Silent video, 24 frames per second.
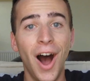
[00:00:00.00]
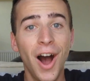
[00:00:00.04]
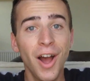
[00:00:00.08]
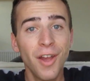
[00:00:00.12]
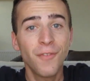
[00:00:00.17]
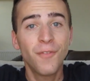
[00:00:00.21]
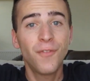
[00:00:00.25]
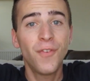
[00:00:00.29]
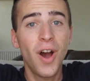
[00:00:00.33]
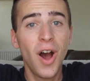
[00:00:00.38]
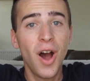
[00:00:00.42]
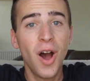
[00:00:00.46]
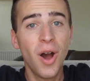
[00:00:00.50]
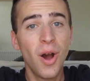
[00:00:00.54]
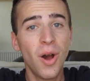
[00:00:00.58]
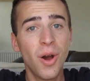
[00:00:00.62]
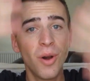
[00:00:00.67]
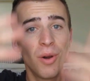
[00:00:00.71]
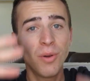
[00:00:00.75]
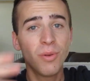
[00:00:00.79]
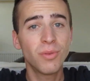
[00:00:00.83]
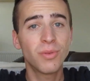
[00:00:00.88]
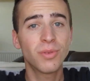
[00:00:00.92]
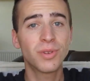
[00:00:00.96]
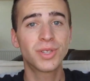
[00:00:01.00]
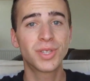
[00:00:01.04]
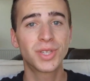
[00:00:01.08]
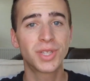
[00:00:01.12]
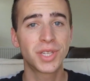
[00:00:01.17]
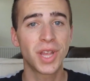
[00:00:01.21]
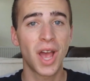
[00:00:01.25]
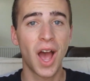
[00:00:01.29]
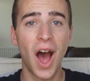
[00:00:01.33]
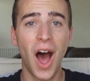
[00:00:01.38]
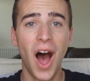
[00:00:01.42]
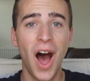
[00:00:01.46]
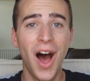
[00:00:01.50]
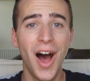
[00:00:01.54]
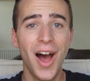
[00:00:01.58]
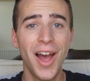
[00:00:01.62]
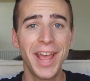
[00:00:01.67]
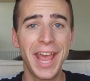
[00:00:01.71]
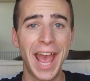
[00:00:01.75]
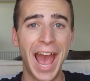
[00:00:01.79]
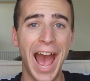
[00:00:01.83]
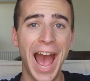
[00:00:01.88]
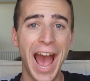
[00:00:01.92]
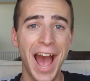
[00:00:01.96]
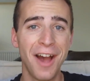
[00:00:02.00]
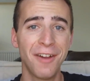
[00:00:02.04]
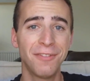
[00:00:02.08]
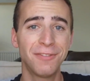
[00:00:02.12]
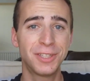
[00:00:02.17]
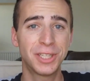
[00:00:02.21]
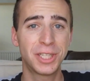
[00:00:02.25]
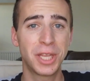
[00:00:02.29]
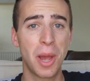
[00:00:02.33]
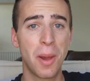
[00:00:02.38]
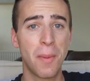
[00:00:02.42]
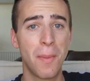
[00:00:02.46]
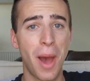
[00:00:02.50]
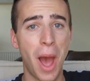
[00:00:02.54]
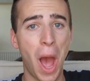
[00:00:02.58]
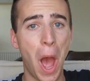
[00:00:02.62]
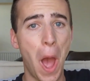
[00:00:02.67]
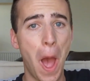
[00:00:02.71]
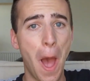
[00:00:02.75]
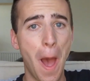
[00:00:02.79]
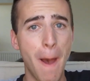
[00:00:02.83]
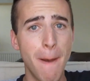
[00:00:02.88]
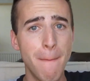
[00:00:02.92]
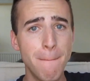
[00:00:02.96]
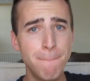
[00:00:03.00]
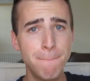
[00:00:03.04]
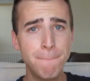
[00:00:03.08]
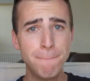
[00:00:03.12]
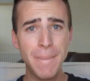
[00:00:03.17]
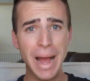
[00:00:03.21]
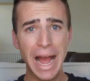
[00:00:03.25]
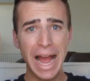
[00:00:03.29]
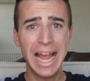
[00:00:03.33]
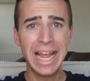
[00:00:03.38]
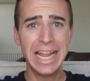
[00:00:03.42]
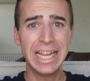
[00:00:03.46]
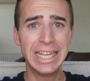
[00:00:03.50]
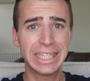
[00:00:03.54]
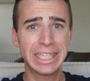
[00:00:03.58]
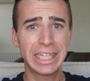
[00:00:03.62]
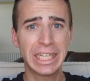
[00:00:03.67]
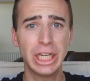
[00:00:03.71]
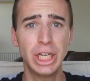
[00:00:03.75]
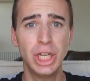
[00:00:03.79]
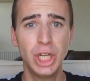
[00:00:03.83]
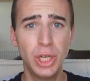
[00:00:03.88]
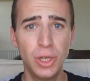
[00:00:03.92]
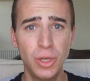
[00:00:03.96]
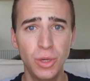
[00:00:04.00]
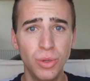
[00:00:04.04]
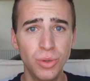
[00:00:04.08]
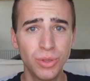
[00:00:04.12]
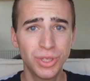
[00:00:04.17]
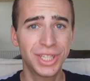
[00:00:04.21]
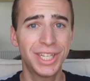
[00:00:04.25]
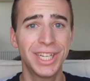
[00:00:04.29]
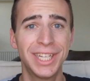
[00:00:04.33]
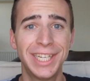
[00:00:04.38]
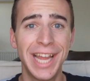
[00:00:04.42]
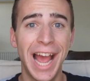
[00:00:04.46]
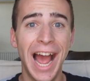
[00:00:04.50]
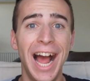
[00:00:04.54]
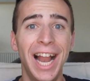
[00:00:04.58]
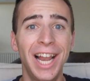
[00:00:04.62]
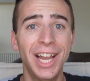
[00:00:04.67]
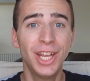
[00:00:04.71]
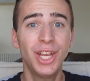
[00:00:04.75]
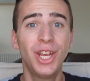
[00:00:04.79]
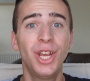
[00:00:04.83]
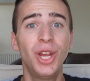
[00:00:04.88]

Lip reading: Hi folks! I have some amazing news to tell